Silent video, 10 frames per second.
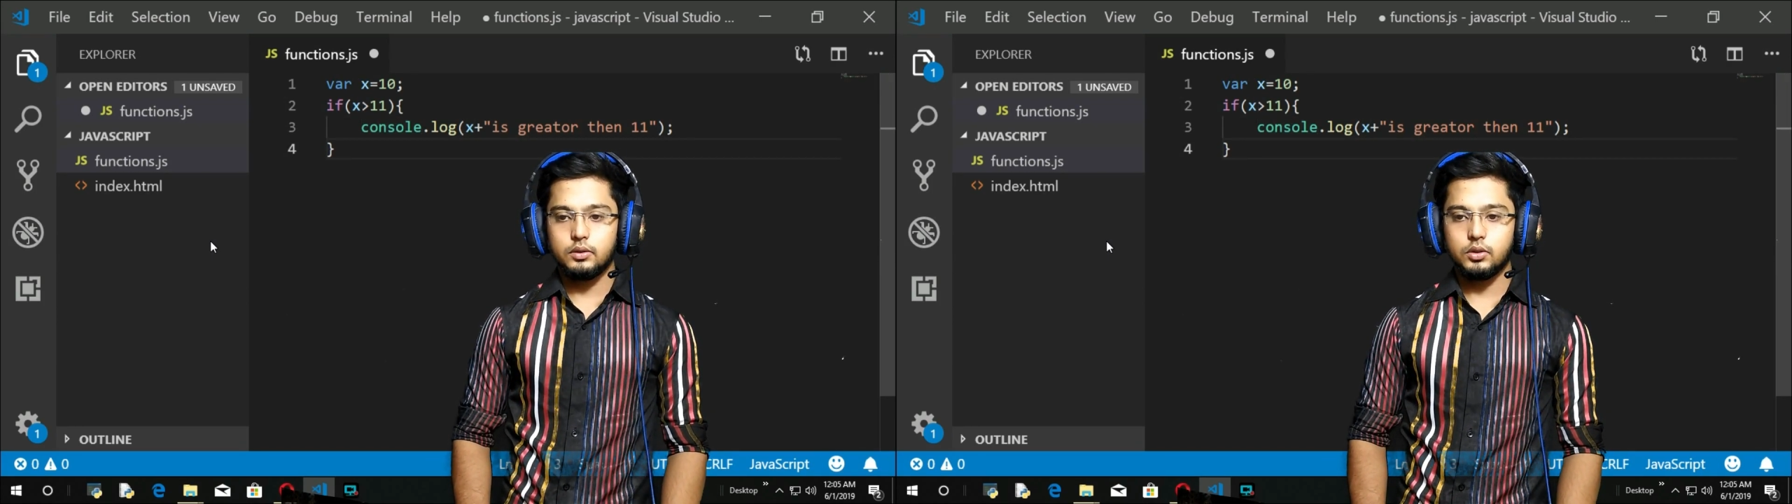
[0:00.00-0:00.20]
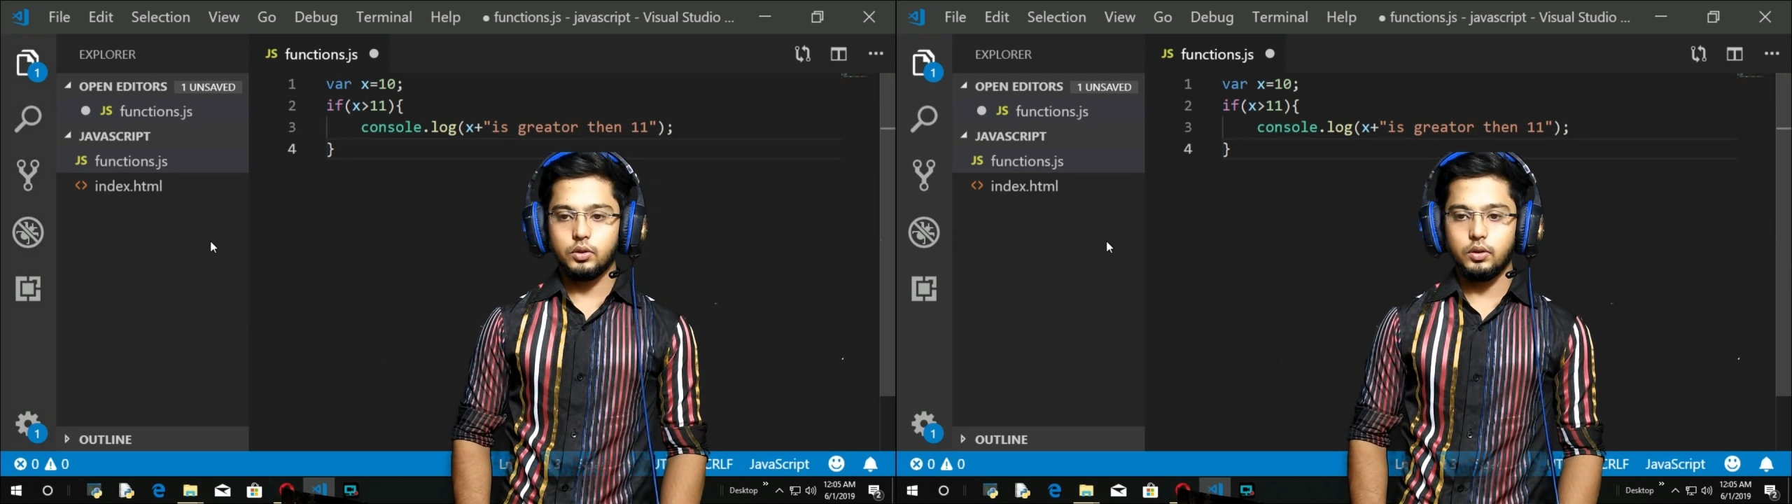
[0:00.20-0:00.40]

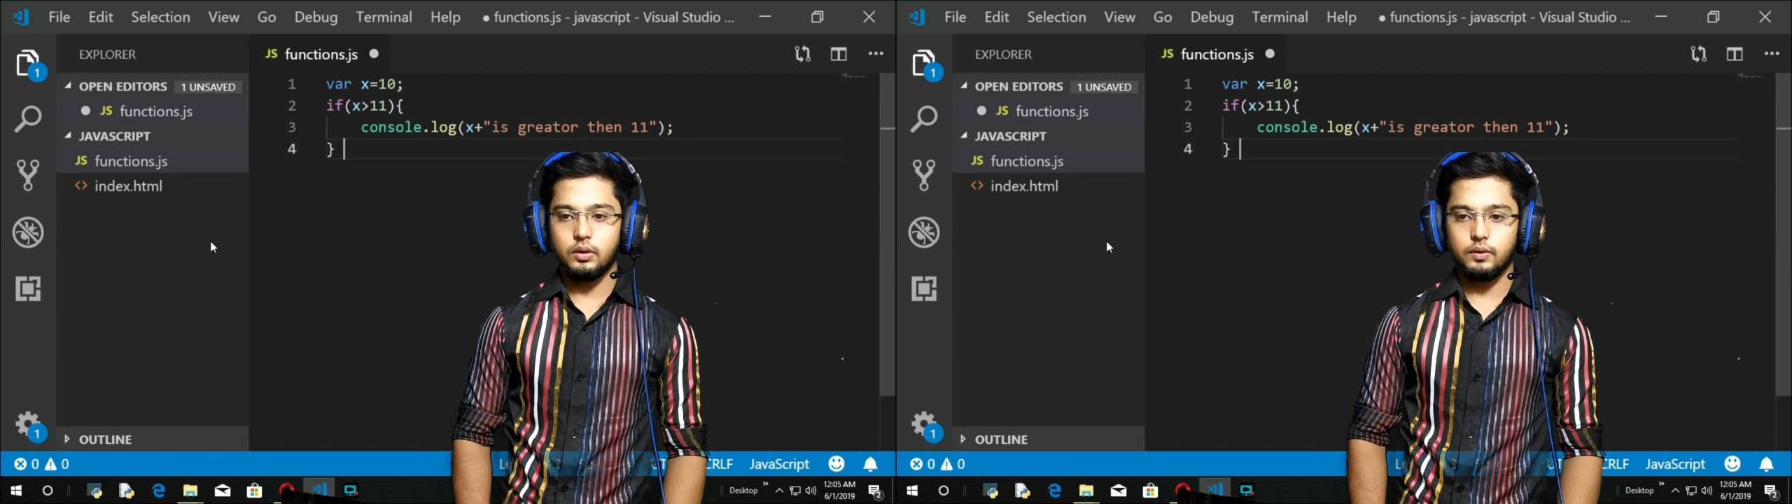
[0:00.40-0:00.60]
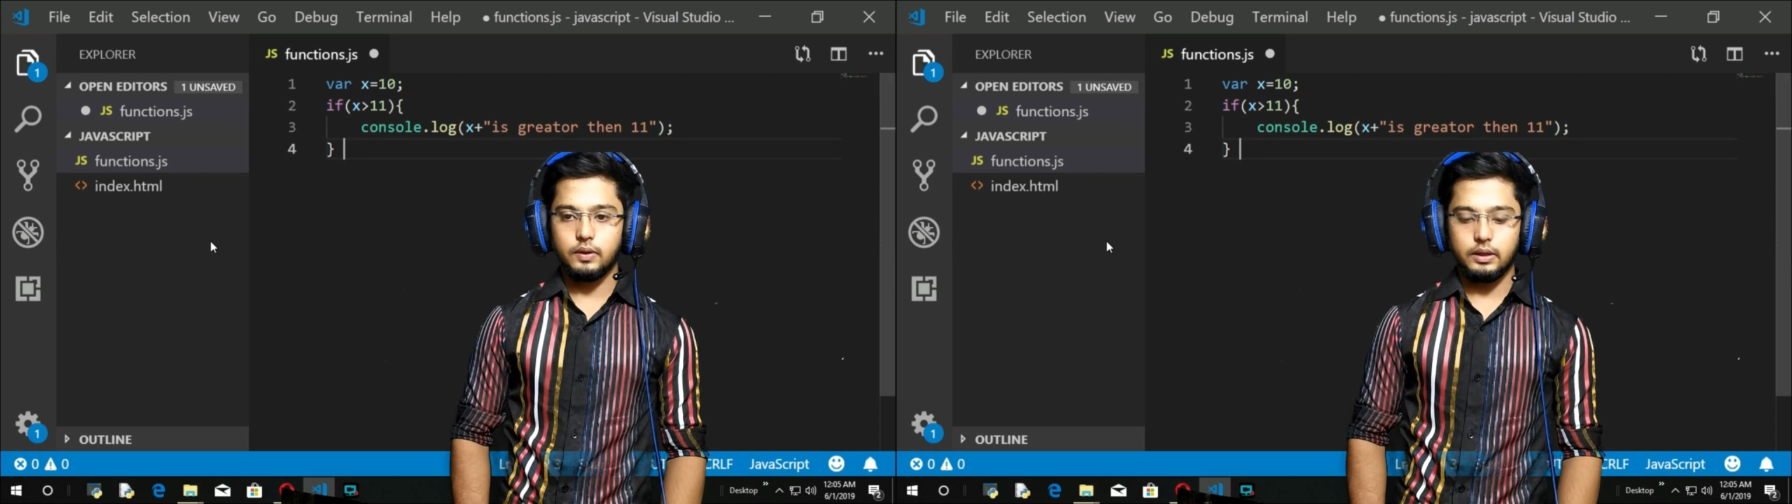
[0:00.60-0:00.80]
so
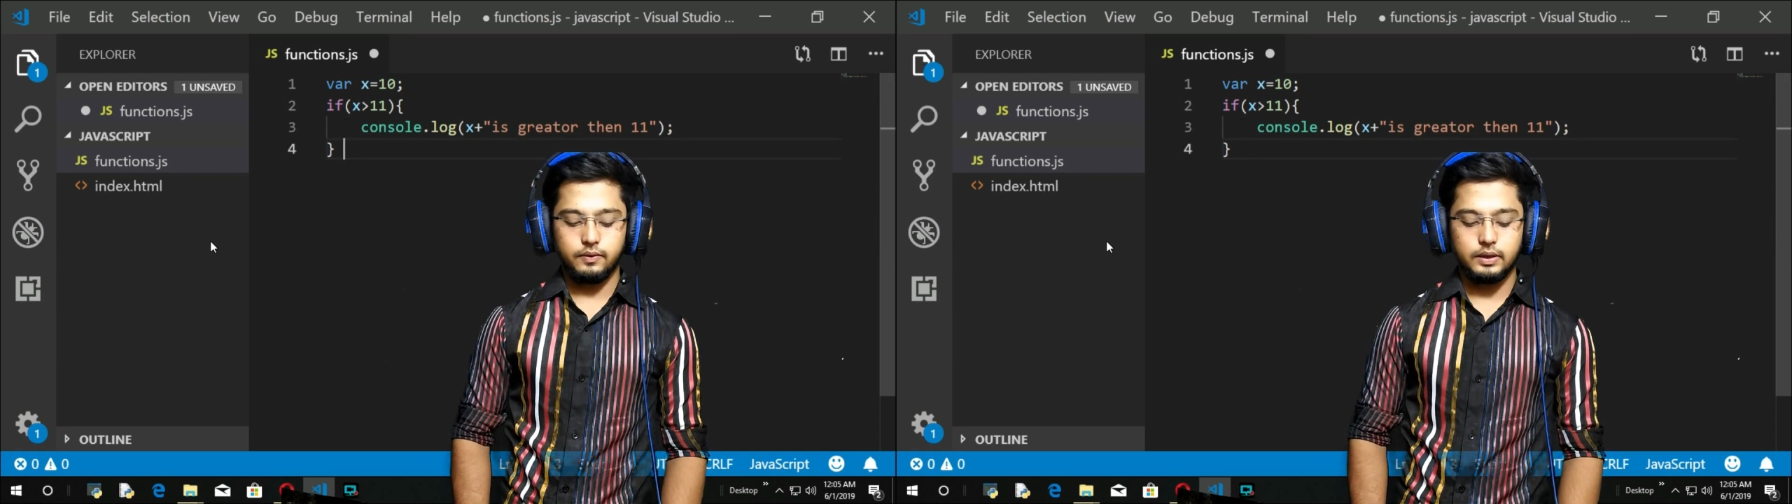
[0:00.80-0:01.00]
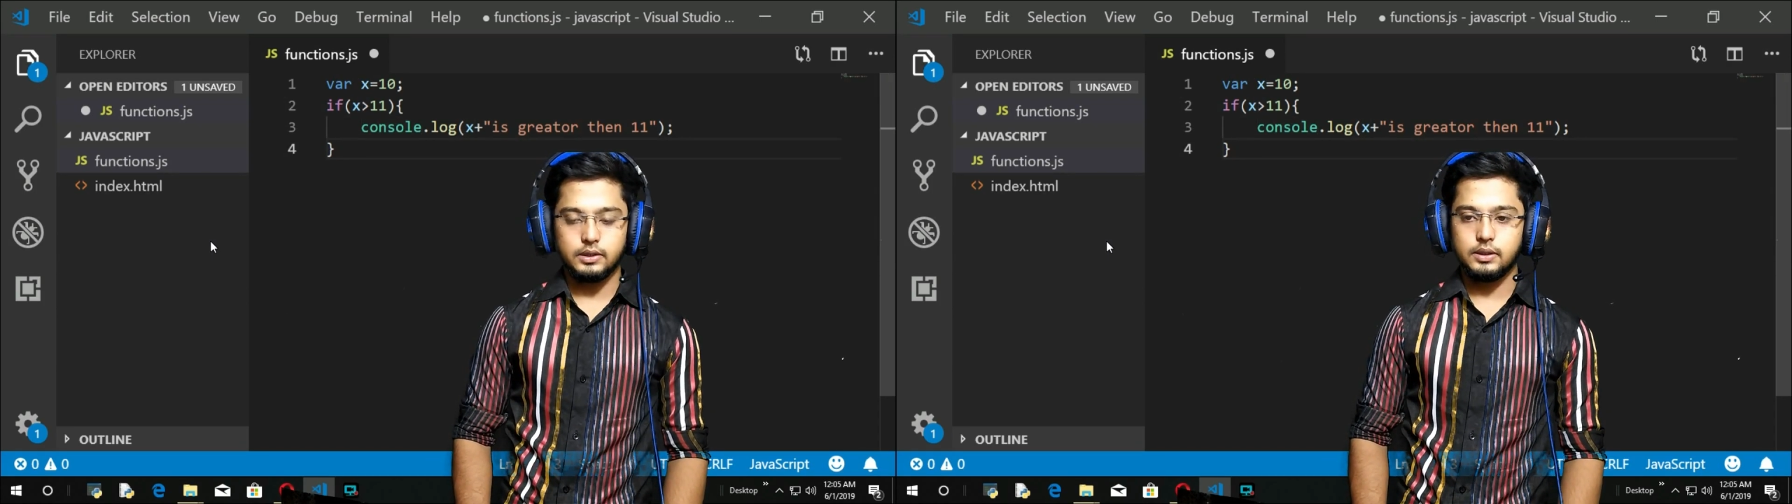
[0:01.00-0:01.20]
if I
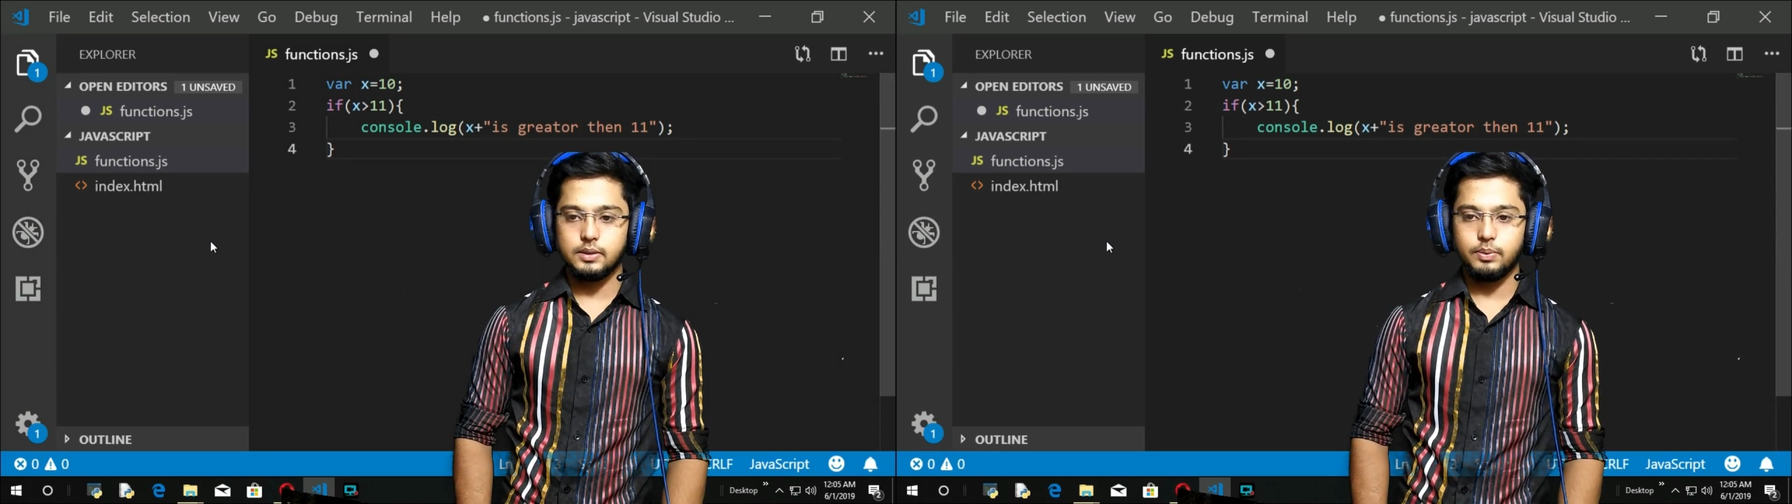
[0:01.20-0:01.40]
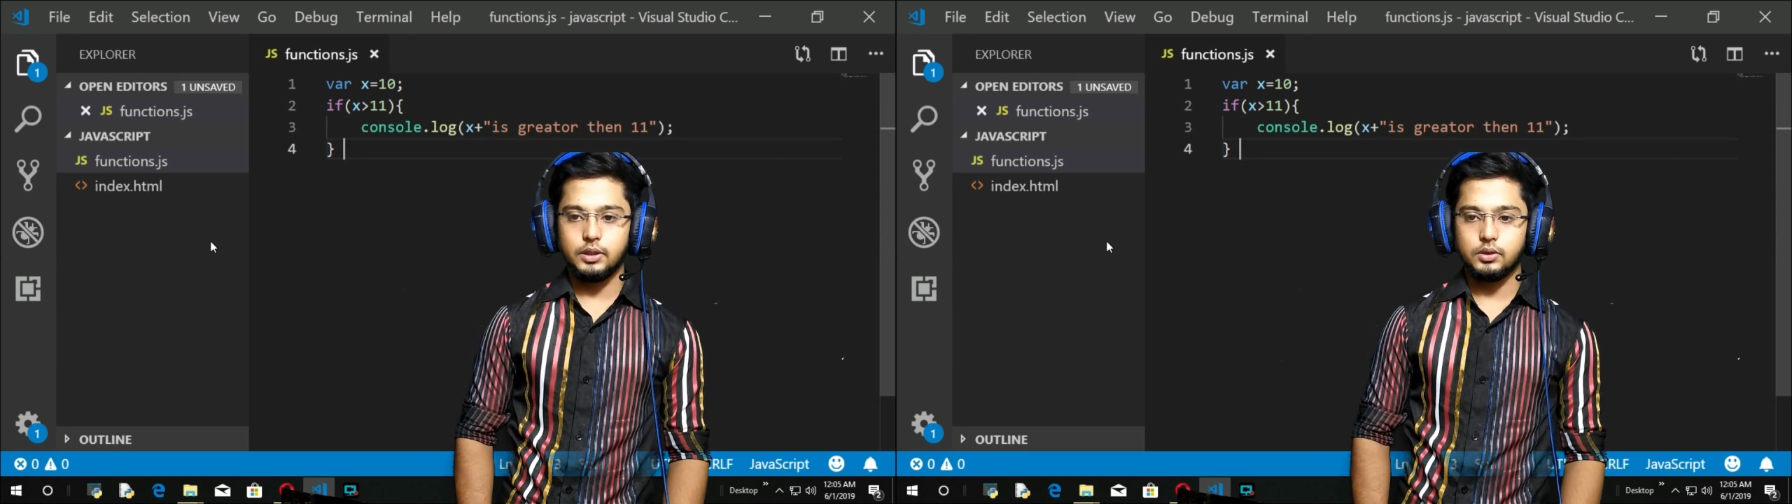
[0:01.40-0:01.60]
refresh
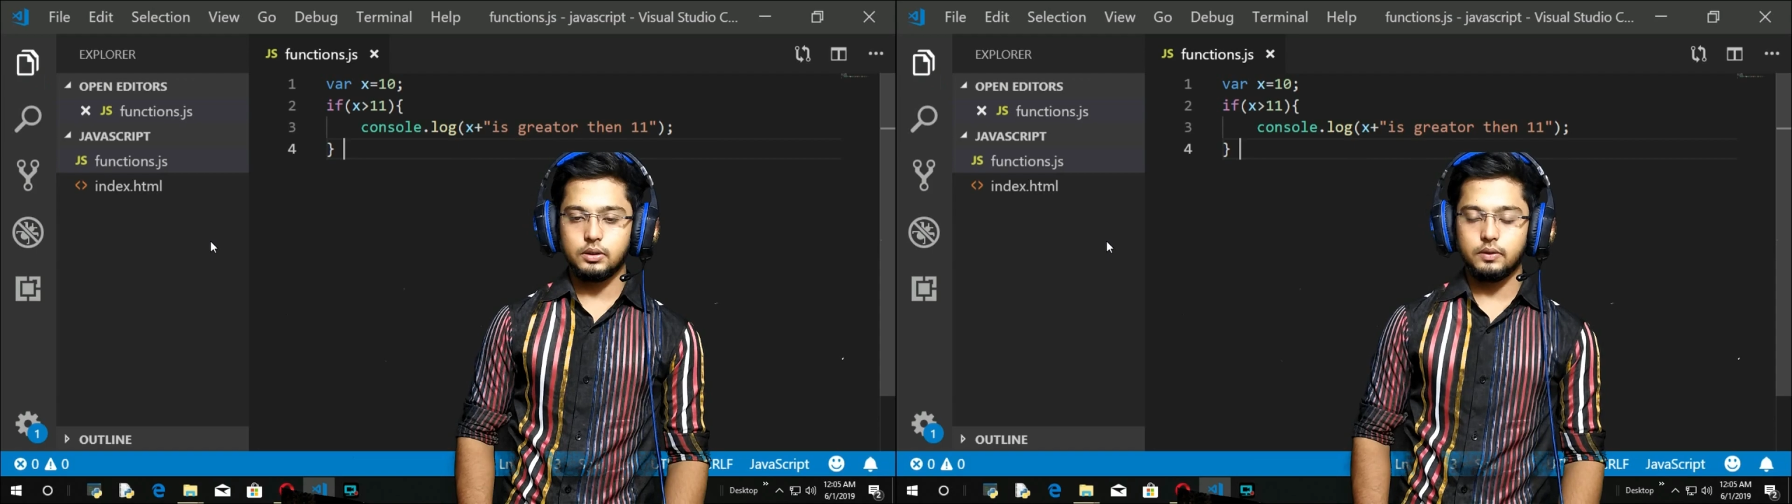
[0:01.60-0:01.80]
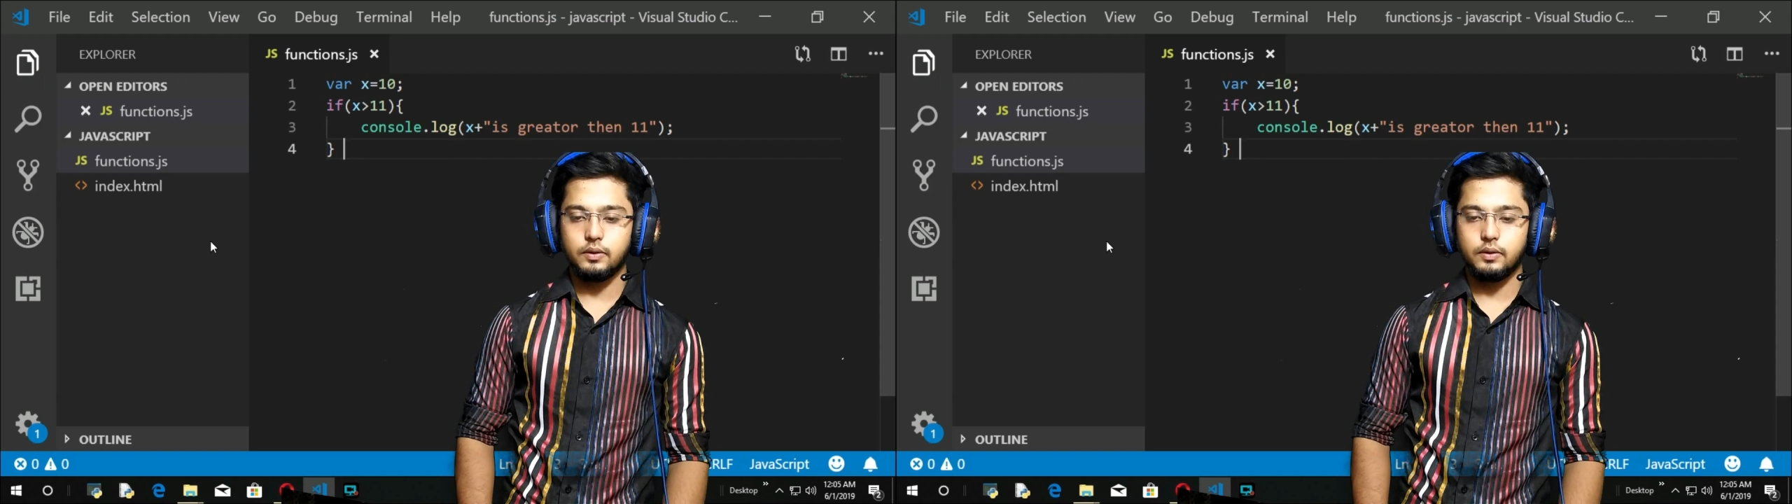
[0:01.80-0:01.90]
this page,